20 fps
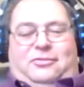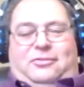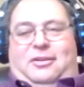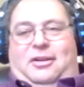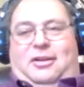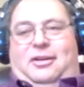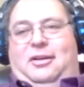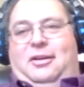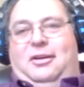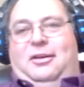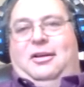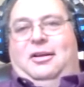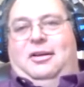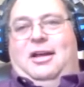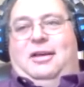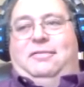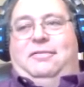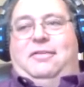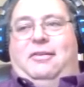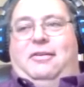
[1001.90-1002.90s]
But
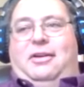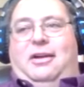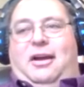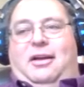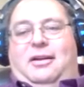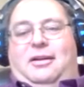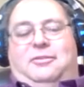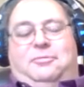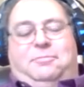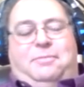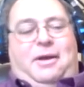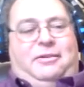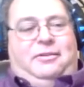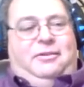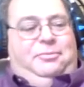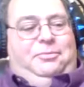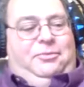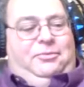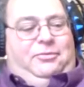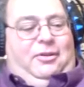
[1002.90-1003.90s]
I haven't really heard
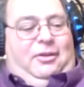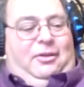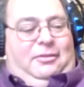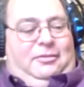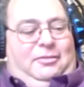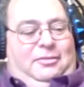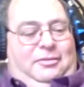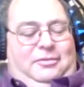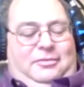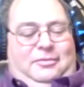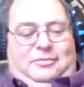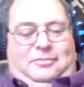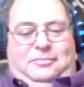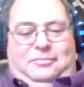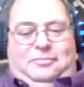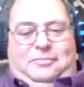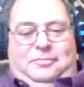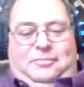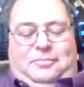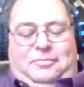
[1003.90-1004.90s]
much about,
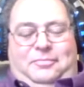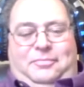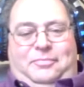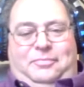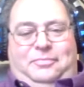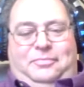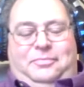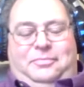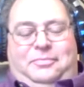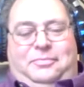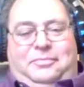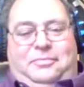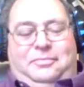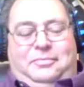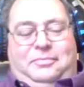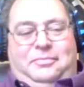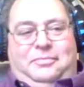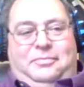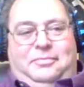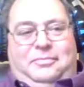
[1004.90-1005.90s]
you know, Trump
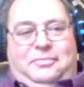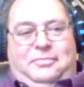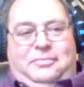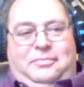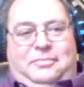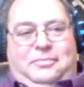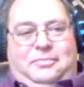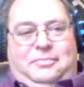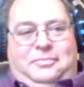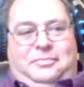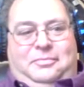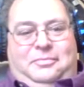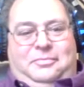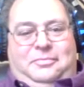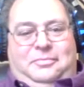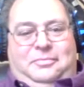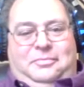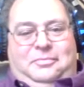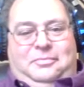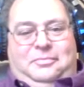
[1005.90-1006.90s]
stealing the election. I
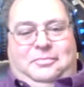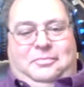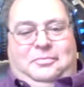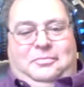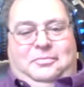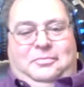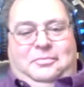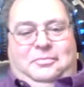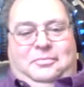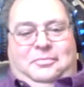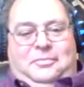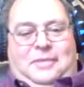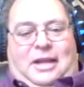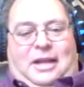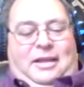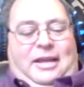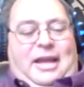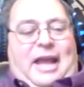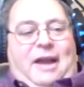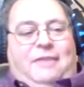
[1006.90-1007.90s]
mean, he wasn't even in
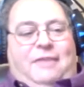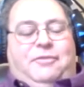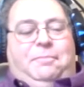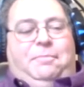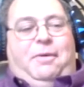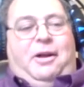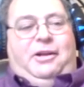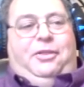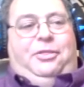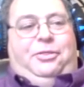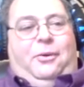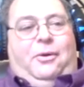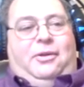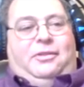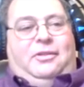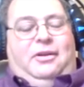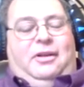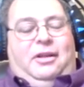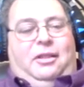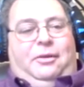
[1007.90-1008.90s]
power.
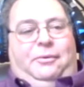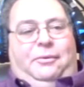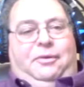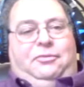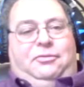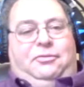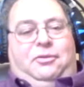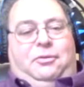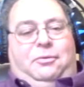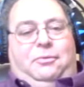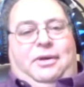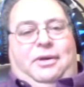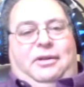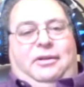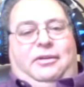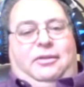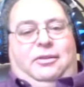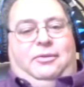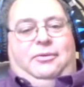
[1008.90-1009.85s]
It'd be very difficult.